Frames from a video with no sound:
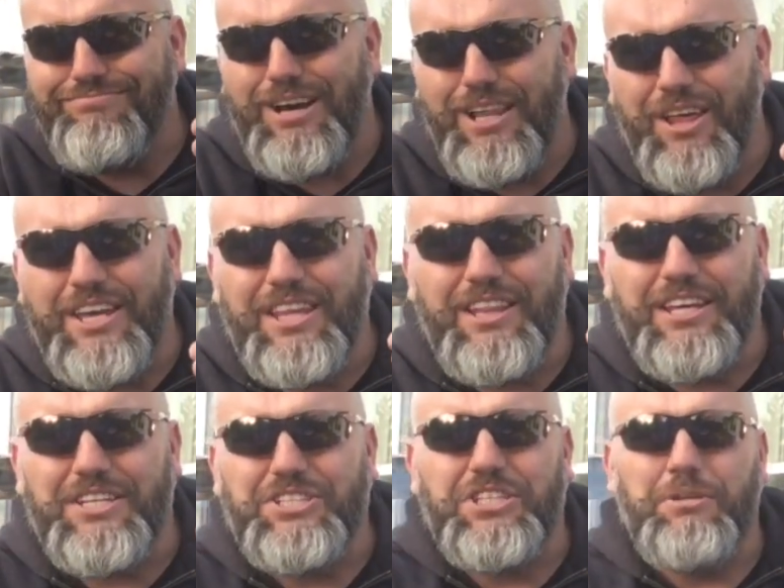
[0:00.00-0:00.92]
I like it,
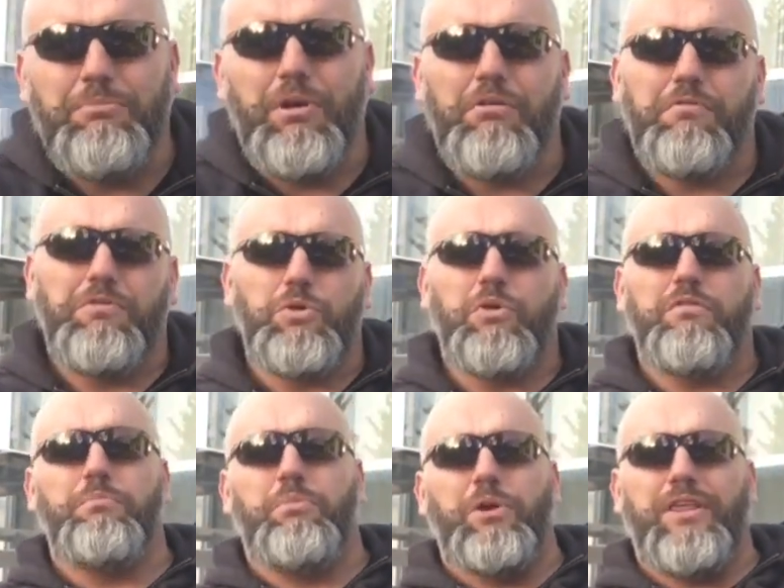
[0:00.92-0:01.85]
like I said in my review of
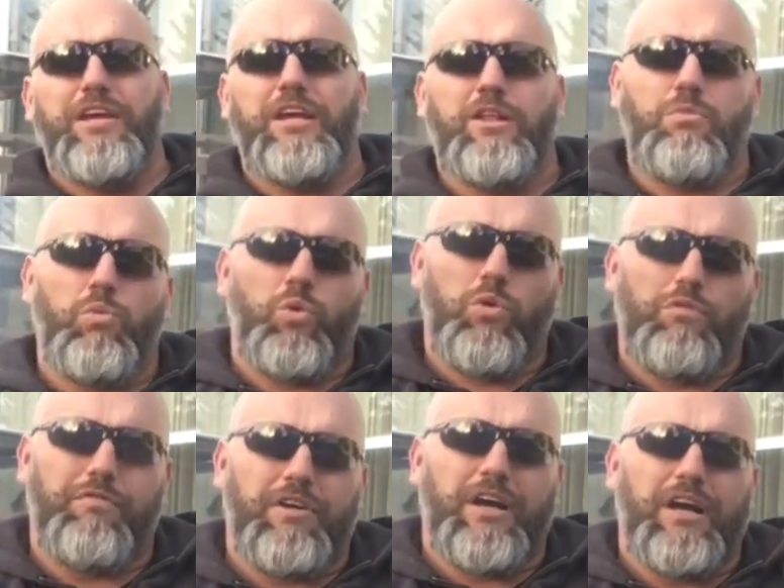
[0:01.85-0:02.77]
it, but I think it's more
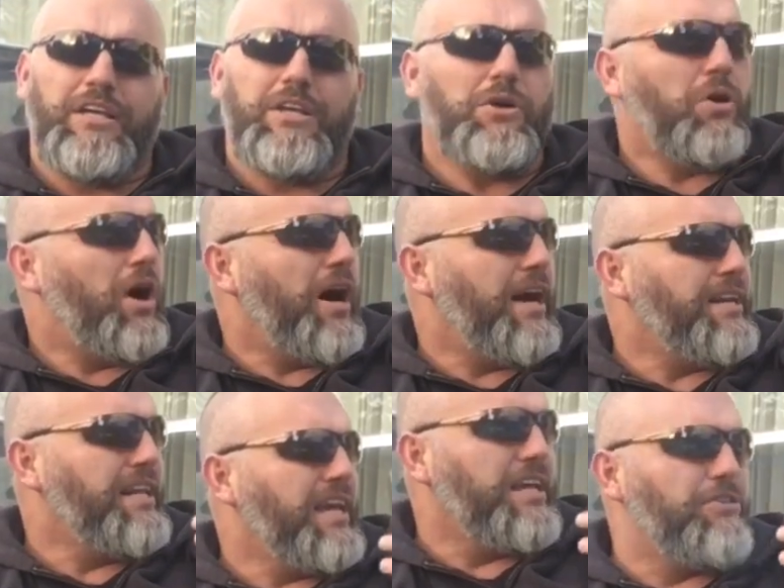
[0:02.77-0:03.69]
of a, hot
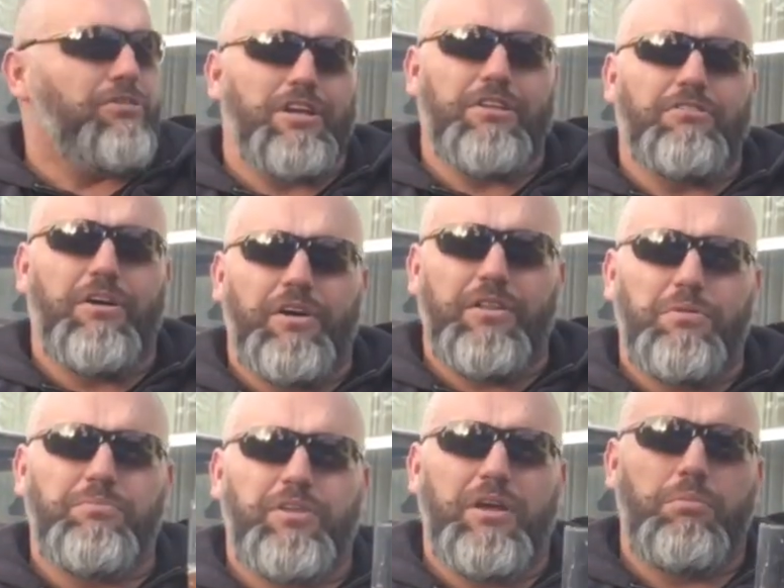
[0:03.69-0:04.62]
day, drink a ton of
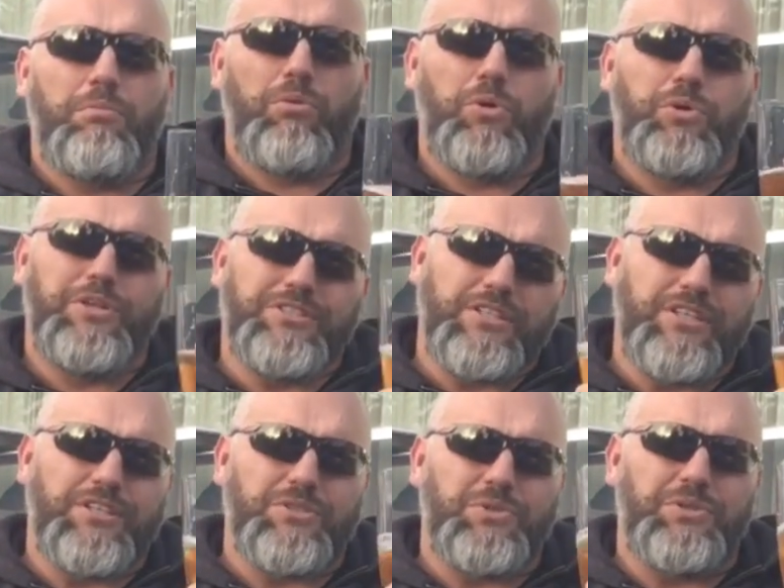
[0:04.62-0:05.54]
them type of brew, because I
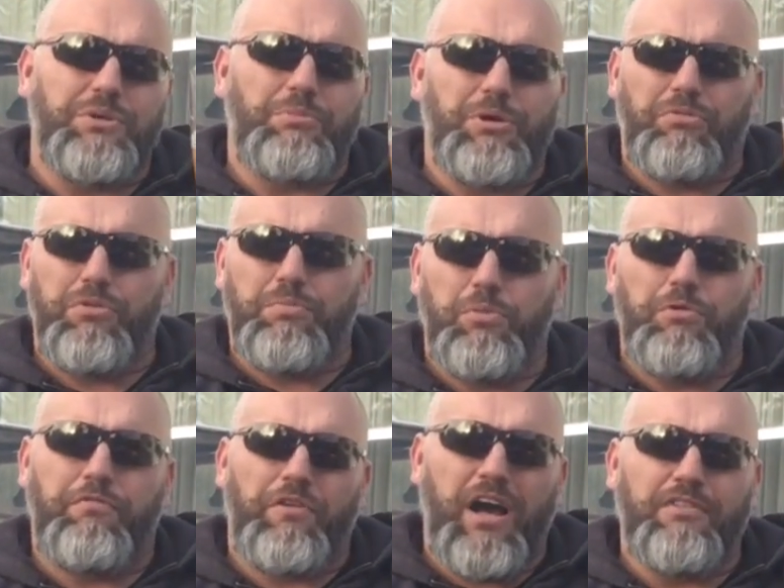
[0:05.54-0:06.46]
think it's only about
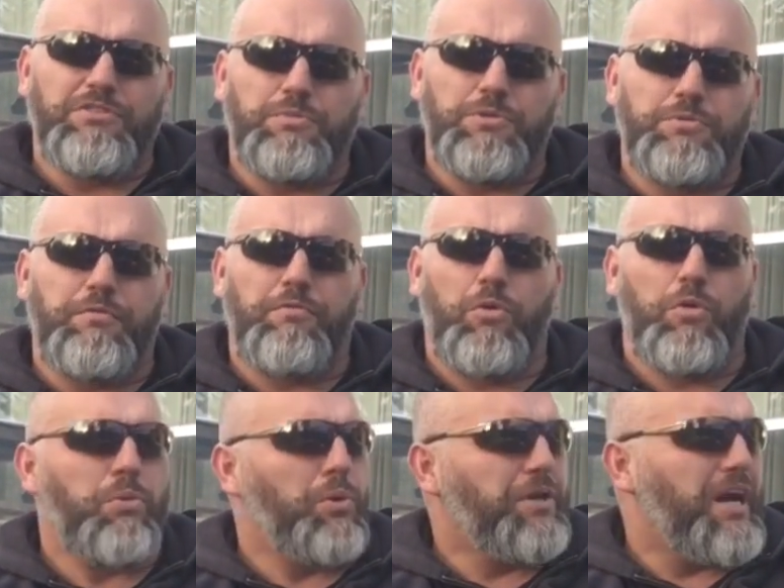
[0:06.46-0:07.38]
3.5. It's supposed to be
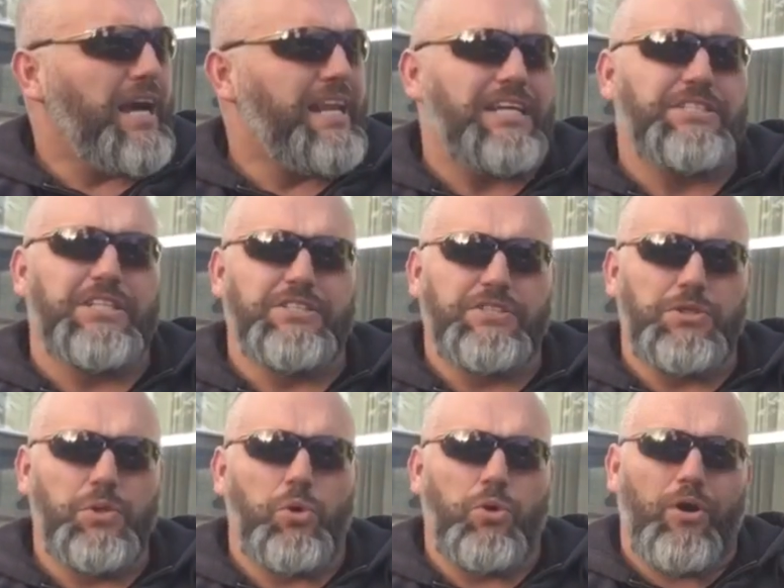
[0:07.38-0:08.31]
4.9. That's because of
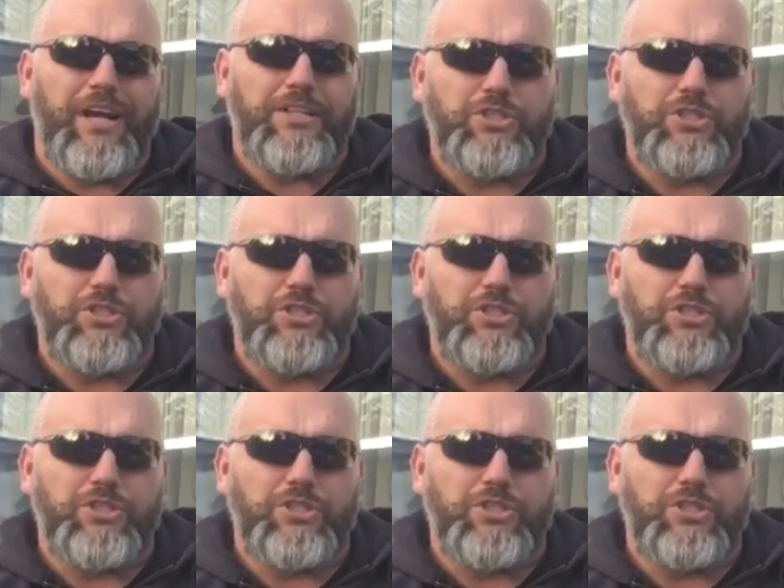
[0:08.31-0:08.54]
the old grain.